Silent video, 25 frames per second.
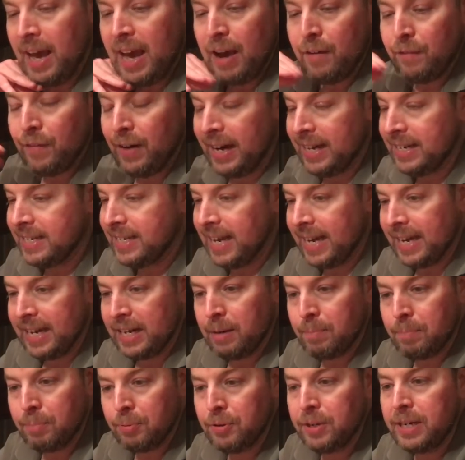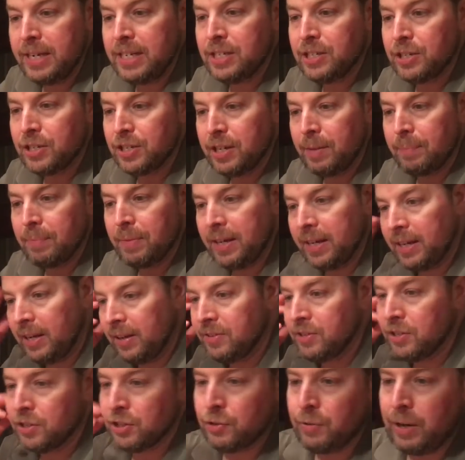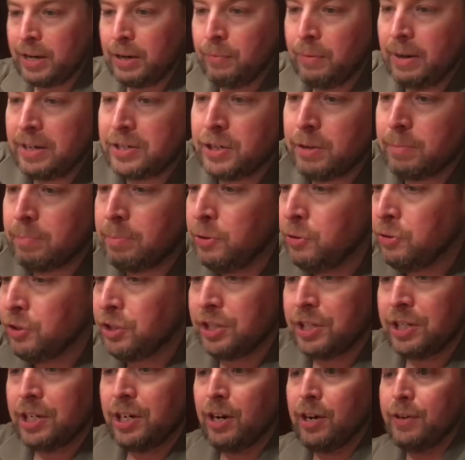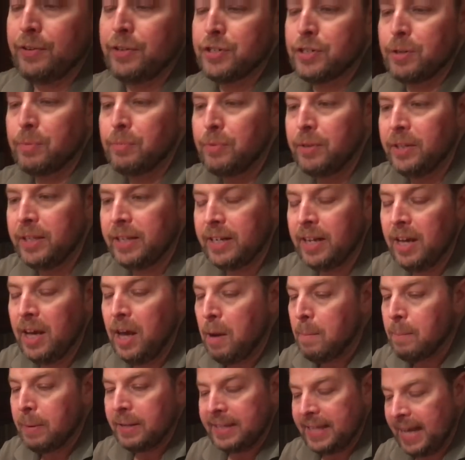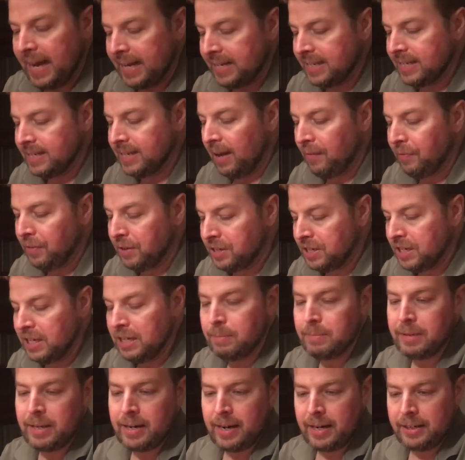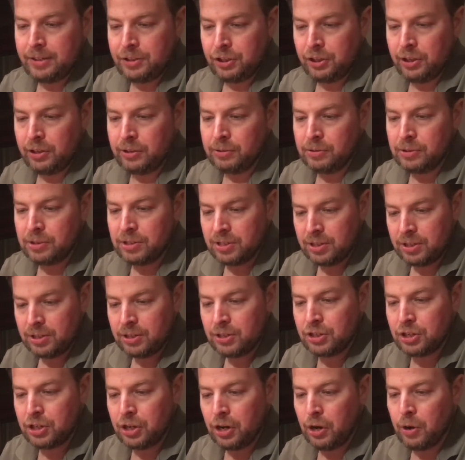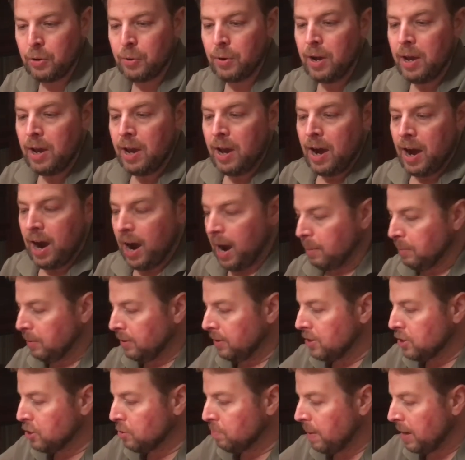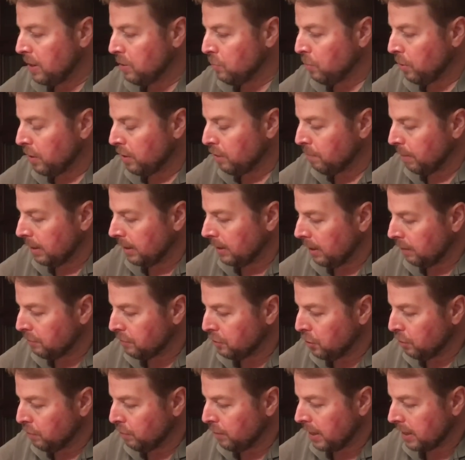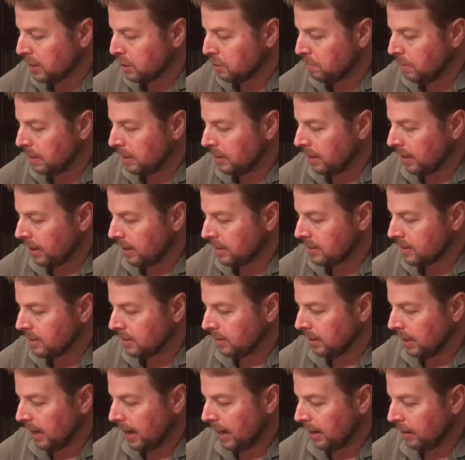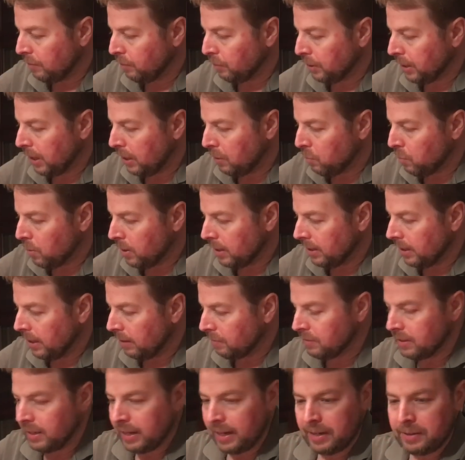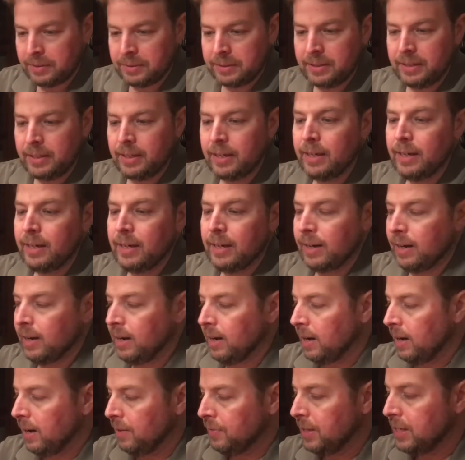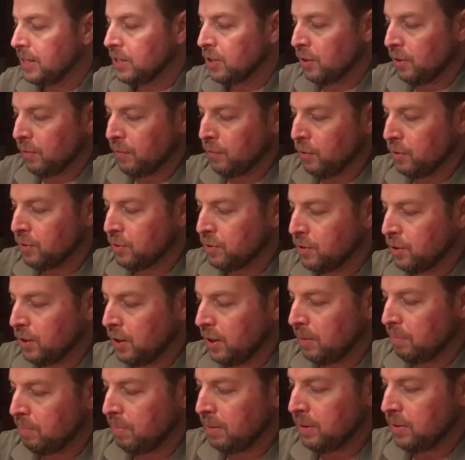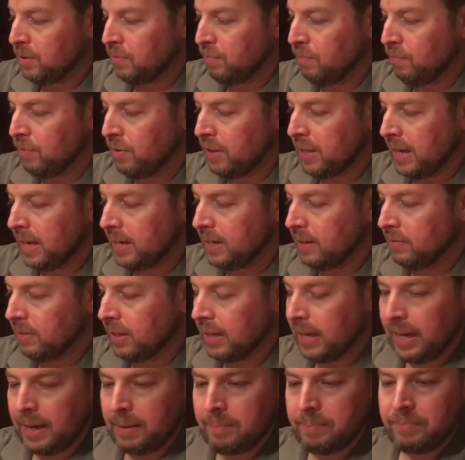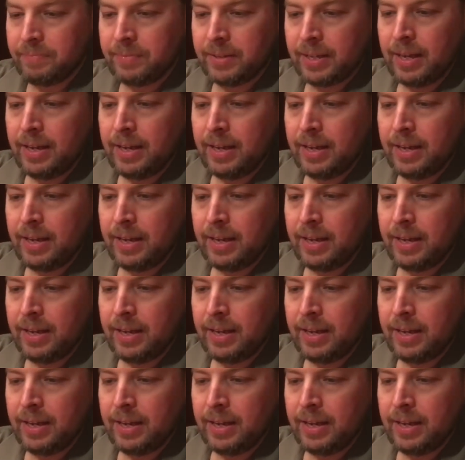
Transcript: If I had taken a priest or something, this is great retribution card. There's some really, but that's not the team that I chose. So I'm going to spend one of my leftover XP that I still had. I've only got 1 left now. These are, of course, going to be for the end of the game.